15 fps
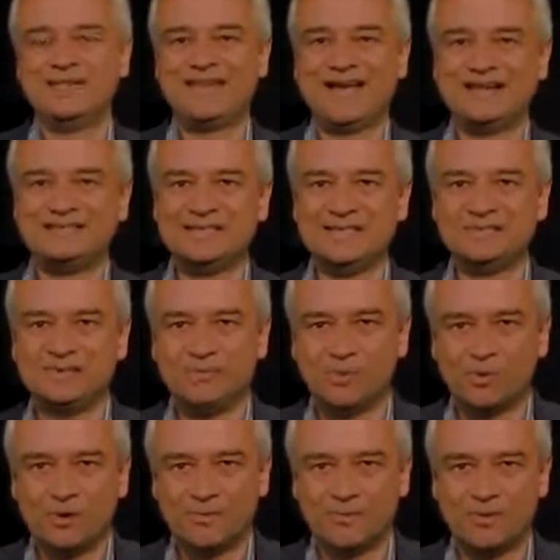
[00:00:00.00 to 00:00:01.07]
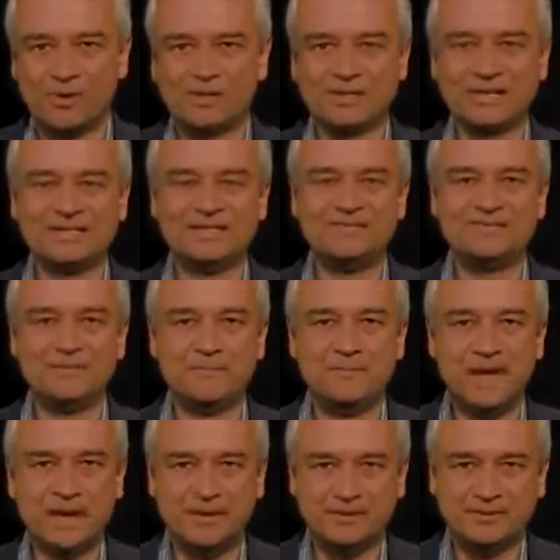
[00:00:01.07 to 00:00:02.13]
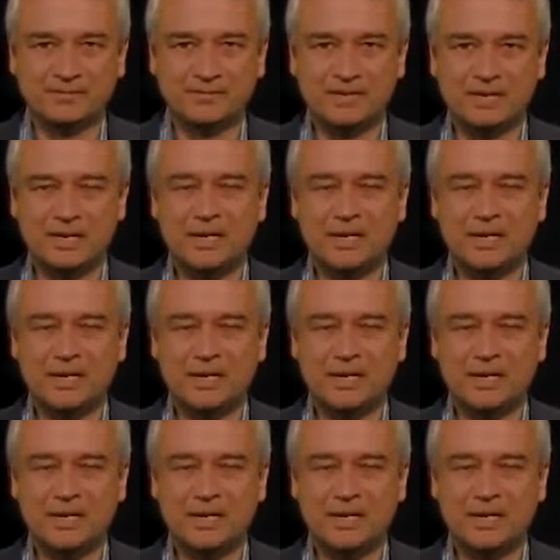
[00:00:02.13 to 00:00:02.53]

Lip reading: and that is even more important. That's even better.